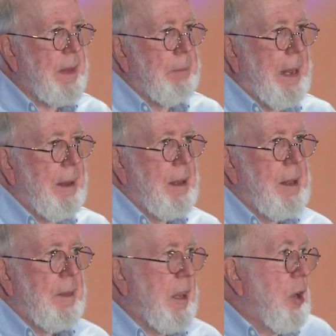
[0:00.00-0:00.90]
They may,
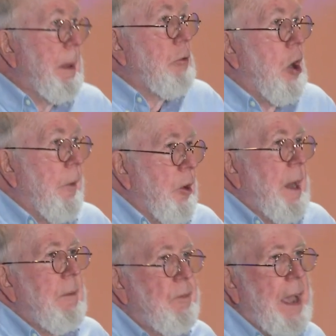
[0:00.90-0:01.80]
they could be wrong. They're
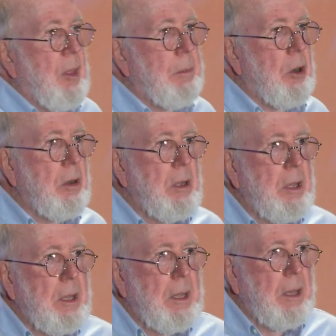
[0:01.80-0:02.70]
not infallible,
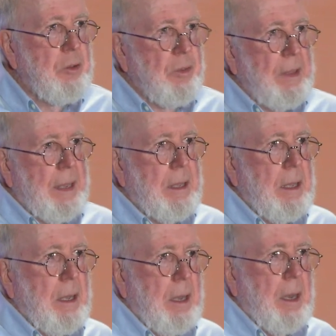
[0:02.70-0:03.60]
just like
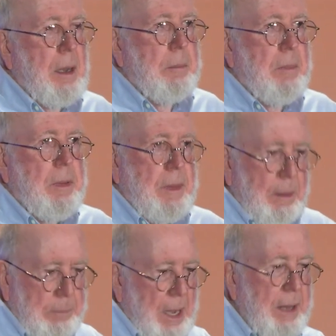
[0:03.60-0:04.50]
um, the
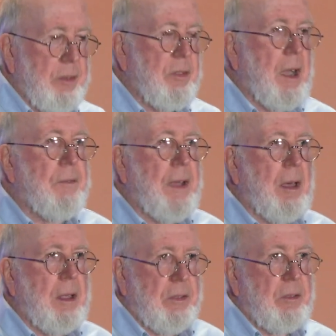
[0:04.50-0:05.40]
bot is not
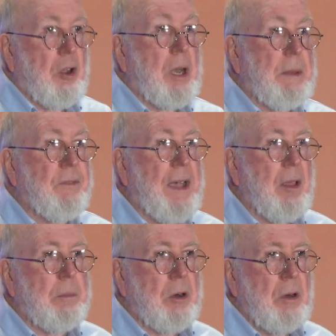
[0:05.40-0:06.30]
fall- is going to be
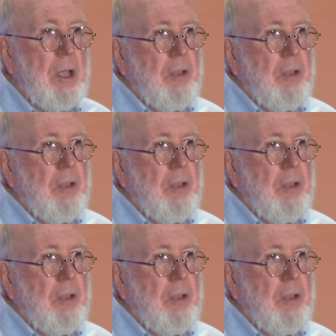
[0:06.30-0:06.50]
fallible.